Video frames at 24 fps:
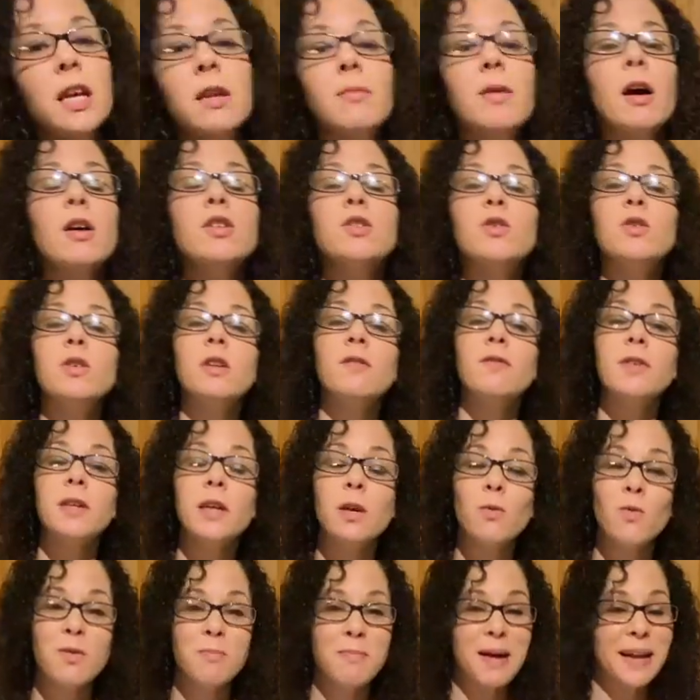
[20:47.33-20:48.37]
about doing a
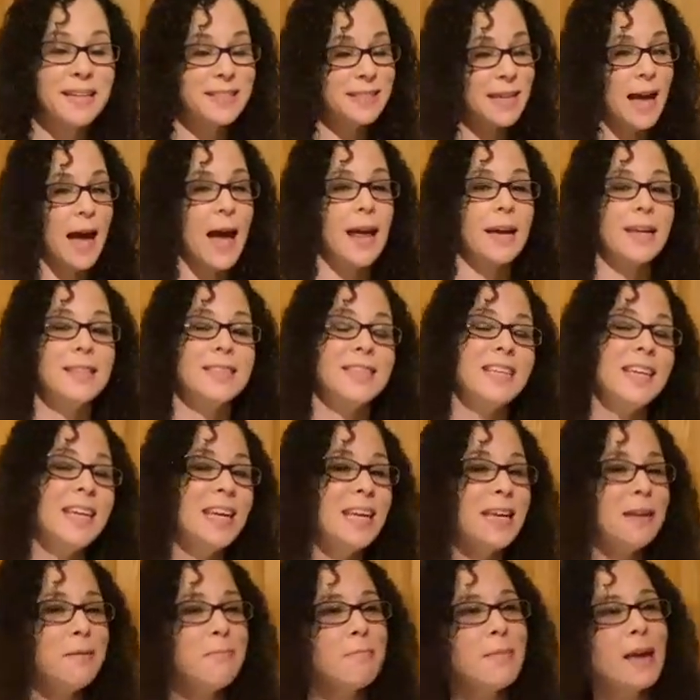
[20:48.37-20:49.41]
video with my dad because
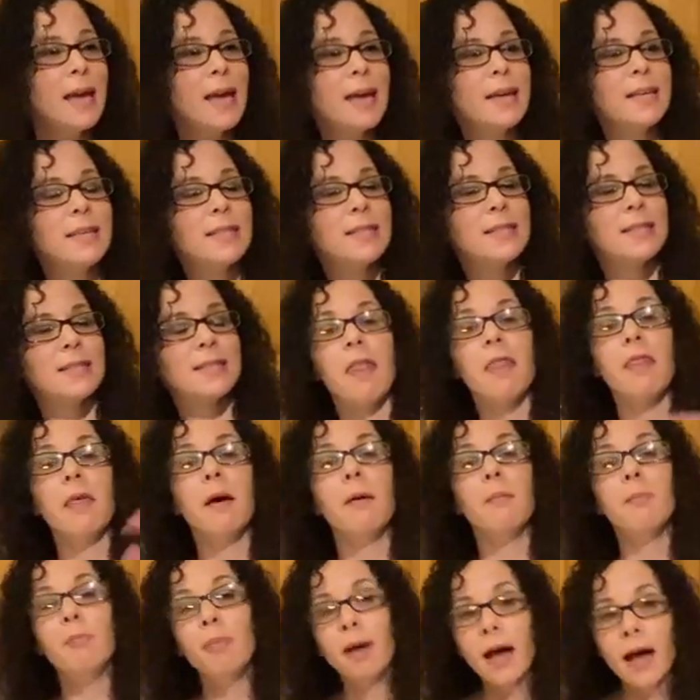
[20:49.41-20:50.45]
he makes
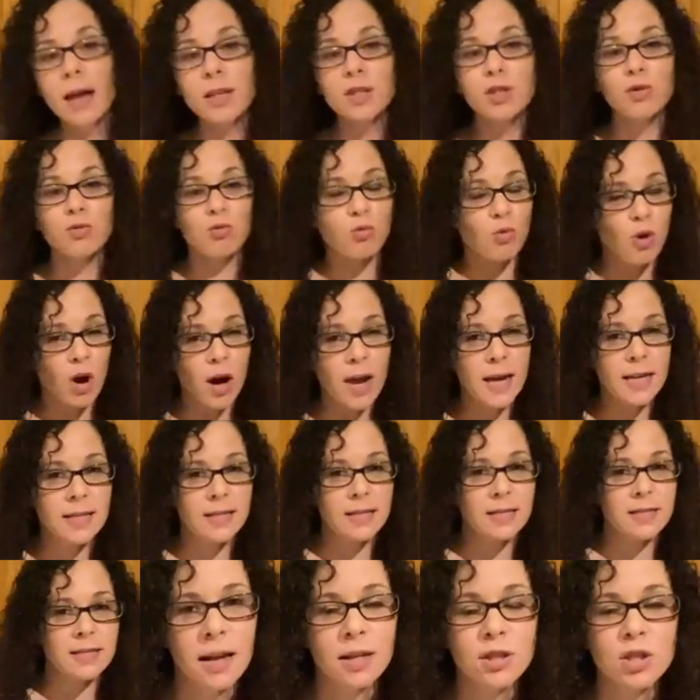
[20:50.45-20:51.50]
the best
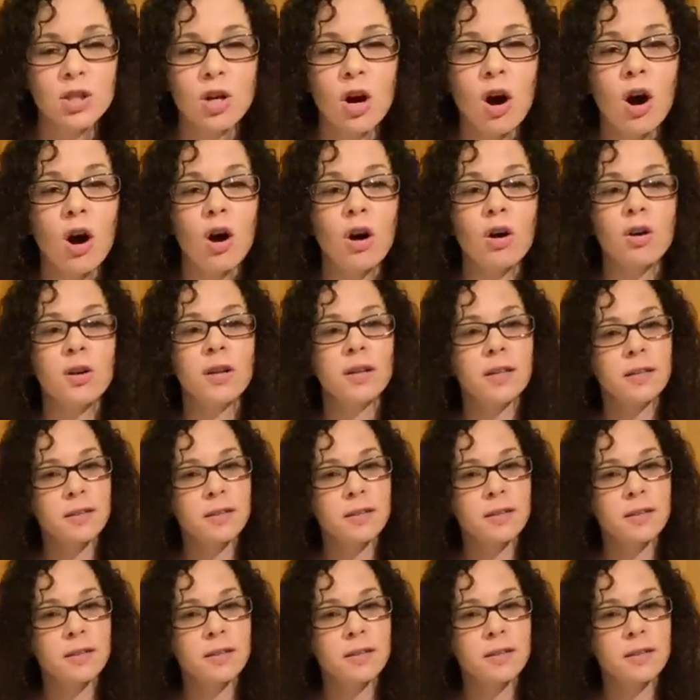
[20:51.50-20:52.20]
rice. It's called.